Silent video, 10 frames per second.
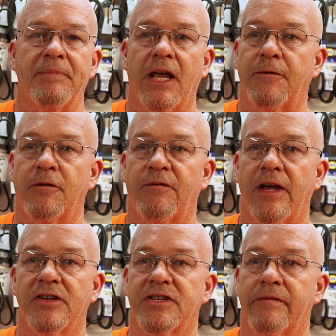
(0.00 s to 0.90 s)
And if it
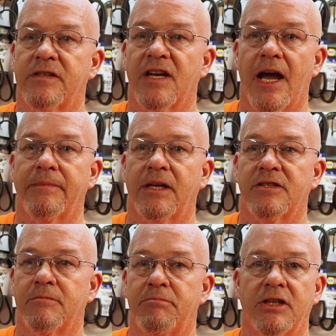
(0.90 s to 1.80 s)
fails every time, then
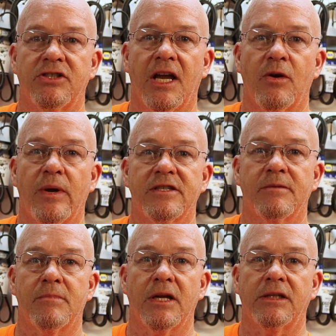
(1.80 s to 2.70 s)
it's a big giant waste
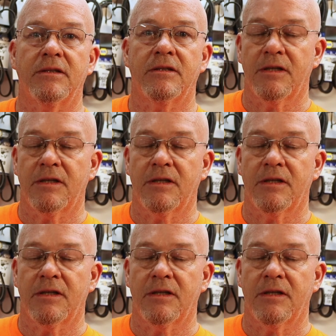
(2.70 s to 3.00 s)
of money.